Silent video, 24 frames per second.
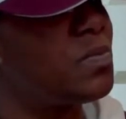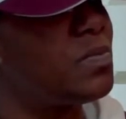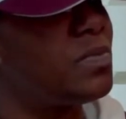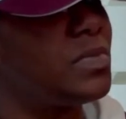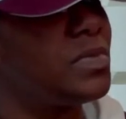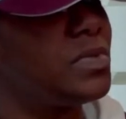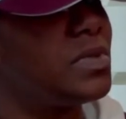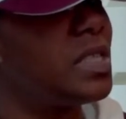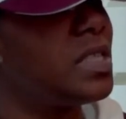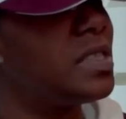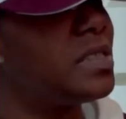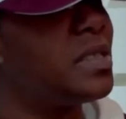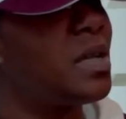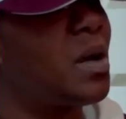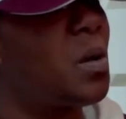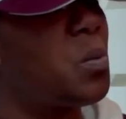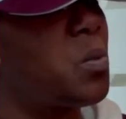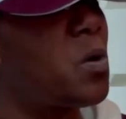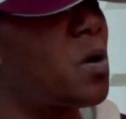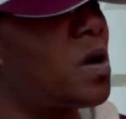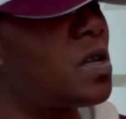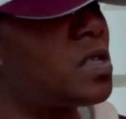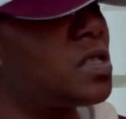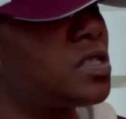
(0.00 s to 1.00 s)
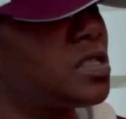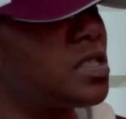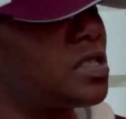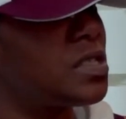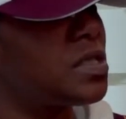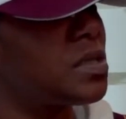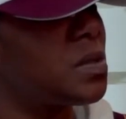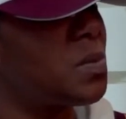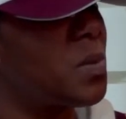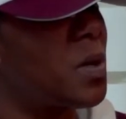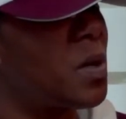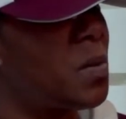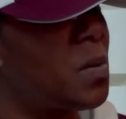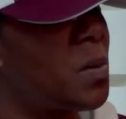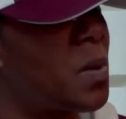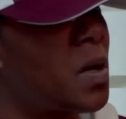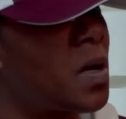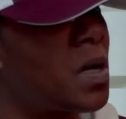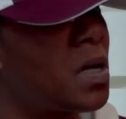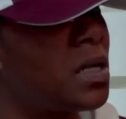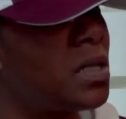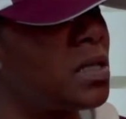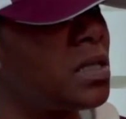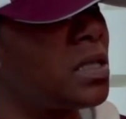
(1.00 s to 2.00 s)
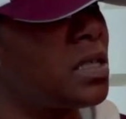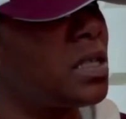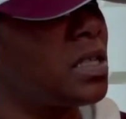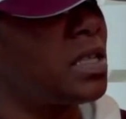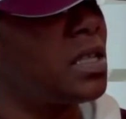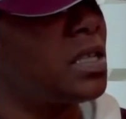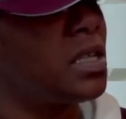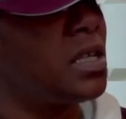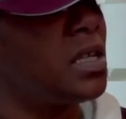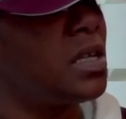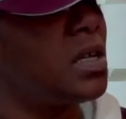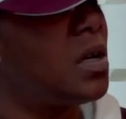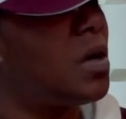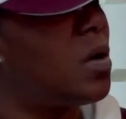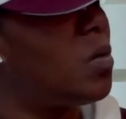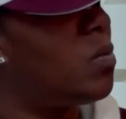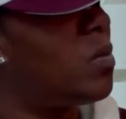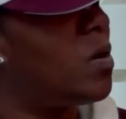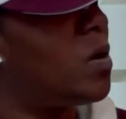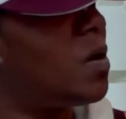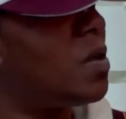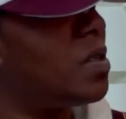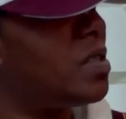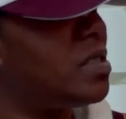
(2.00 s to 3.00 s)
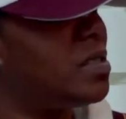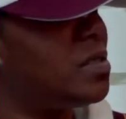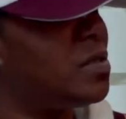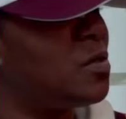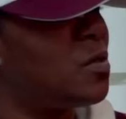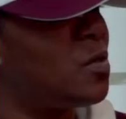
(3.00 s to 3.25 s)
let that process in my mind about it.